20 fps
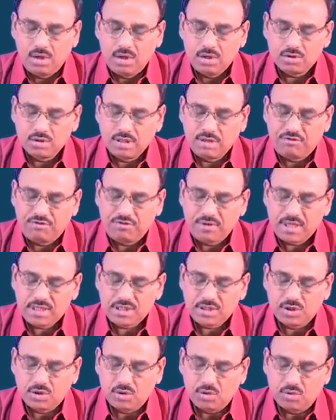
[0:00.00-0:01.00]
So, the
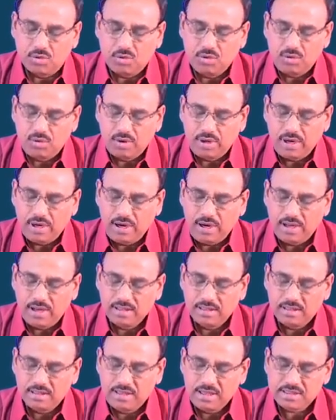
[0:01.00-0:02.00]
first row
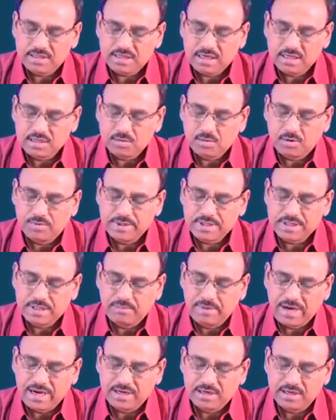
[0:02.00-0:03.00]
in this
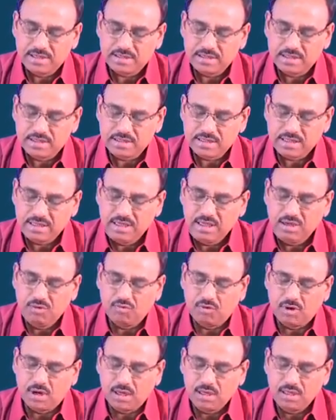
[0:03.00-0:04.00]
transformation matrix is
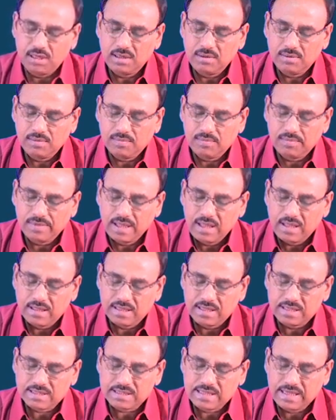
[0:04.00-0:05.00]
E1,
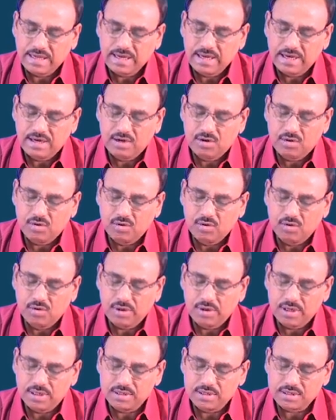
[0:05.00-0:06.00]
the second
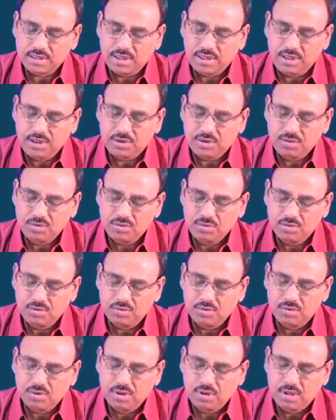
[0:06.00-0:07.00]
row is
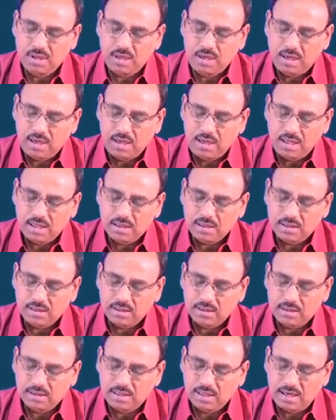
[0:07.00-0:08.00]
E2,
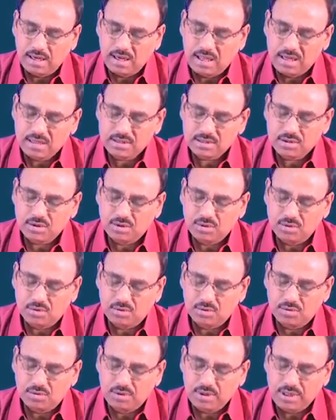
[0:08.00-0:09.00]
the last
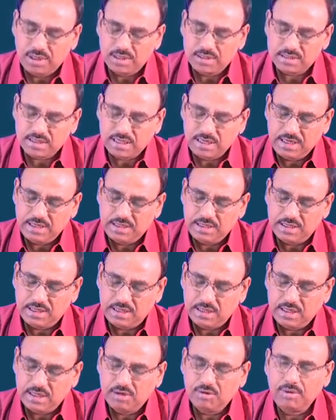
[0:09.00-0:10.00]
row is
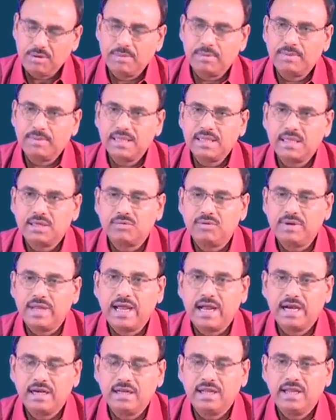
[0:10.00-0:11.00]
ED. You remember that we
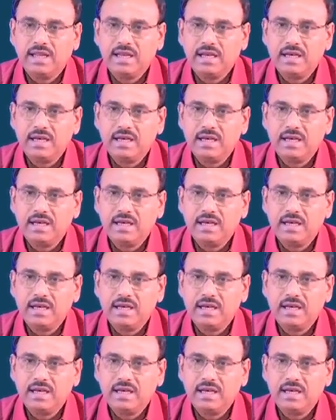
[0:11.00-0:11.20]
had